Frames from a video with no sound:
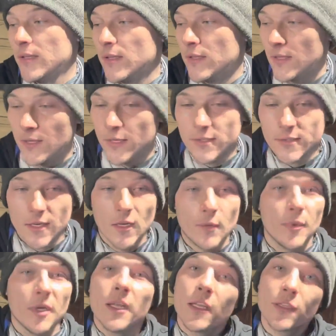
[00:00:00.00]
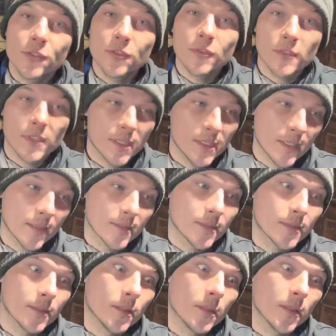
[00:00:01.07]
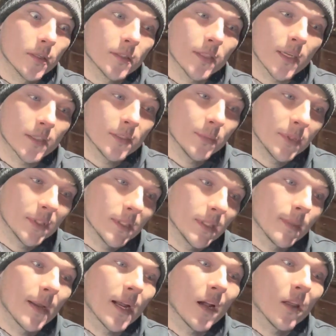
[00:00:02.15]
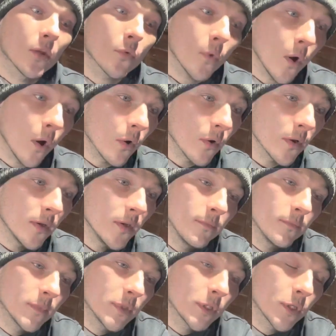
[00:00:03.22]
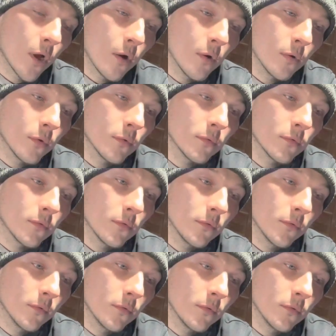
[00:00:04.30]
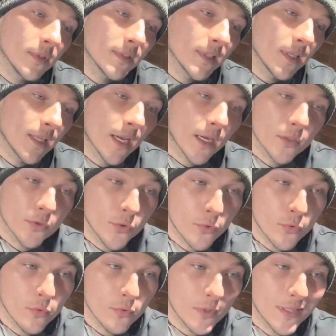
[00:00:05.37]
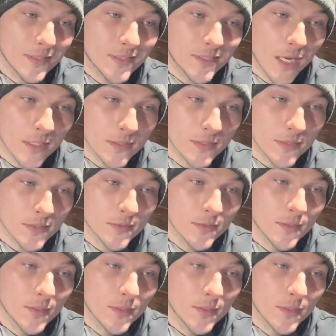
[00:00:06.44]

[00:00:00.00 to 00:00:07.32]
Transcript: it's going to be an issue, and it's going to take us a little longer to actually put this thing back on the road. So there's nothing I could do. It sucks.